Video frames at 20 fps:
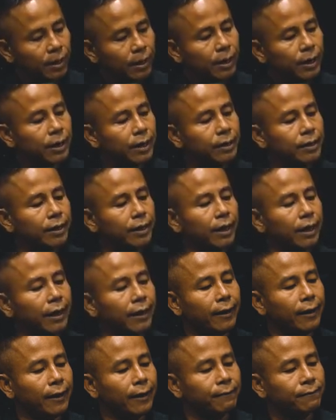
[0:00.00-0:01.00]
In
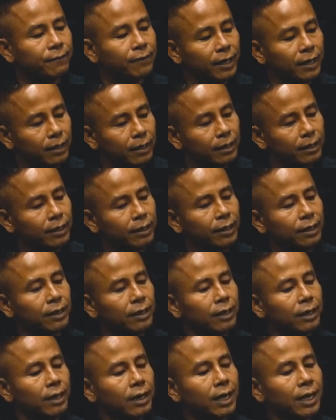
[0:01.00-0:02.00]
NIV,
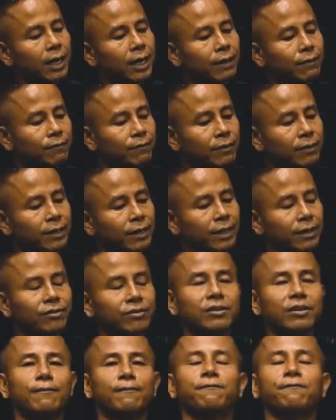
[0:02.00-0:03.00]
have
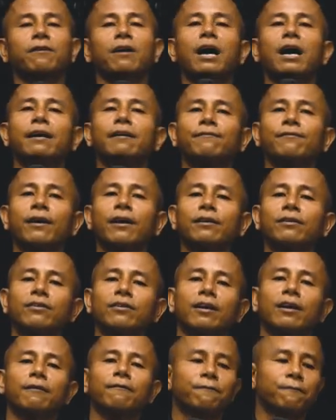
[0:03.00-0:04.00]
listed
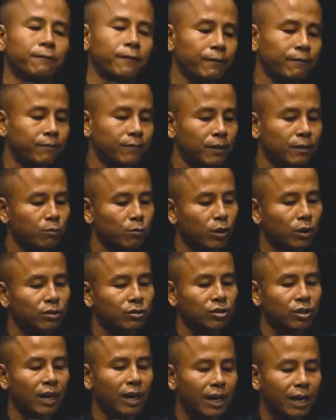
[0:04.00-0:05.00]
551
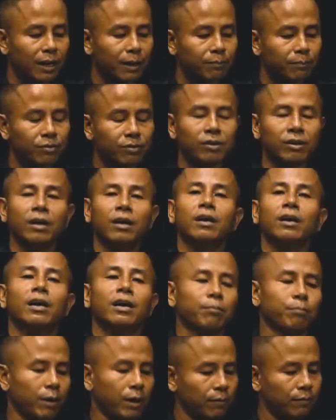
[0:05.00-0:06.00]
times
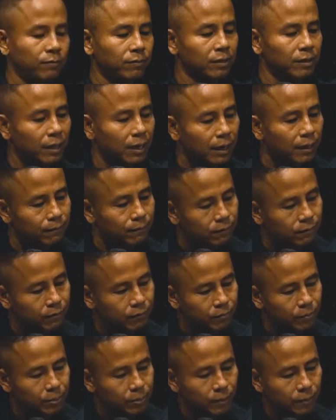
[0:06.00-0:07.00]
above love.
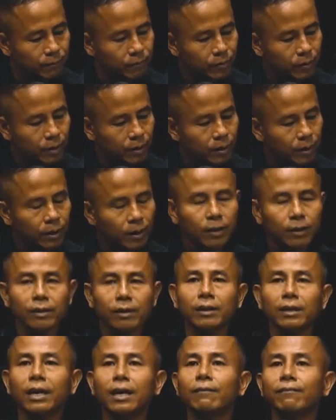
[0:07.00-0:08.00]
The
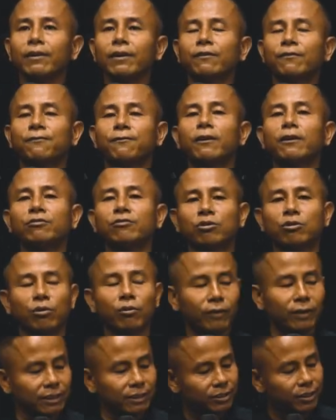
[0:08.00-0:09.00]
love in First
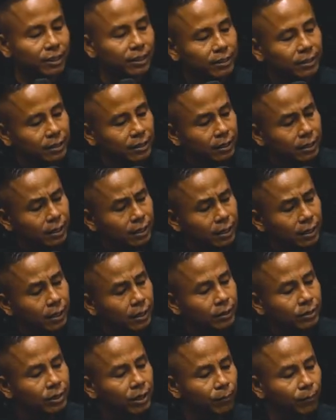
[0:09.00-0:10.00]
Corinthians
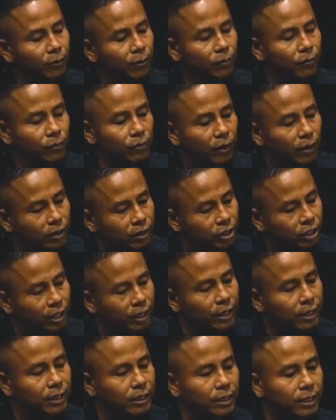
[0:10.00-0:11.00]
chapter
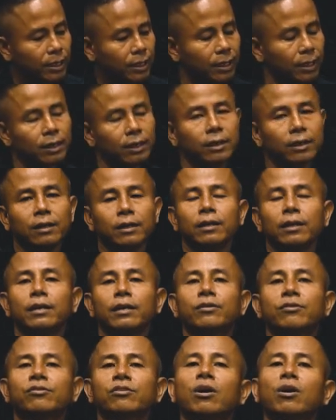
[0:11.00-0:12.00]
13
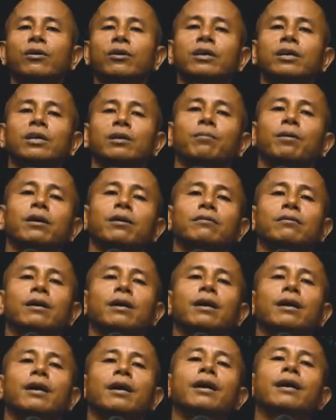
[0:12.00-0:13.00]
is talking about
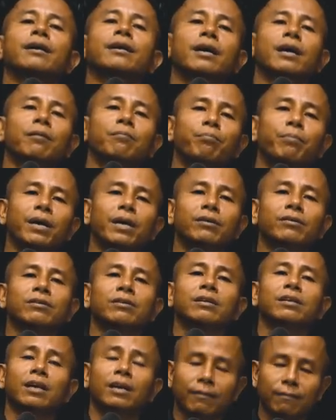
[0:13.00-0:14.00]
agape's
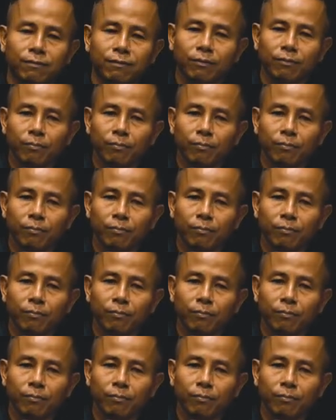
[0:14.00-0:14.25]
love.